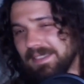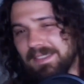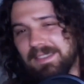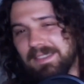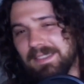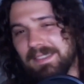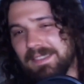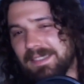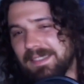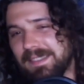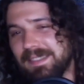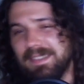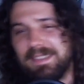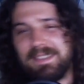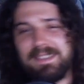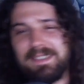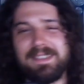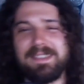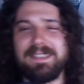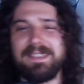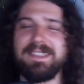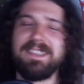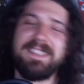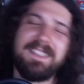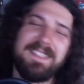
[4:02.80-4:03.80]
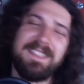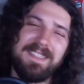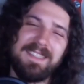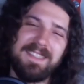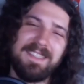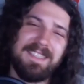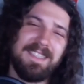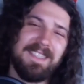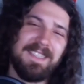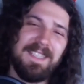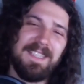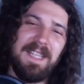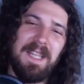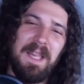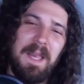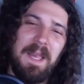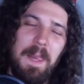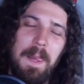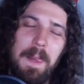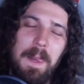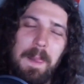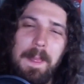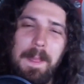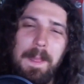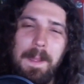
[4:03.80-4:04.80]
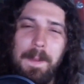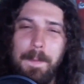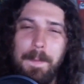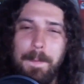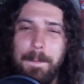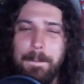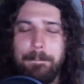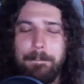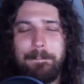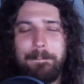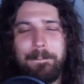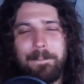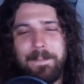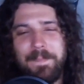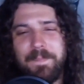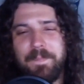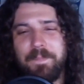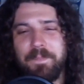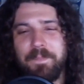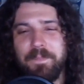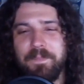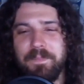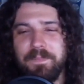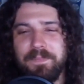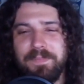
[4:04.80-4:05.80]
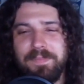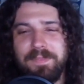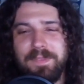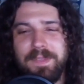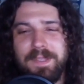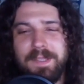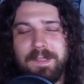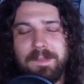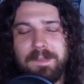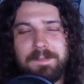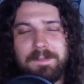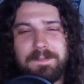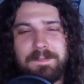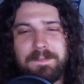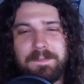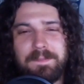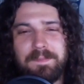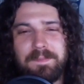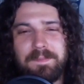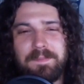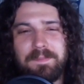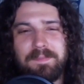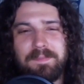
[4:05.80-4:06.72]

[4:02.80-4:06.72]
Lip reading: I'm so sorry, my children. Don't forget to work on your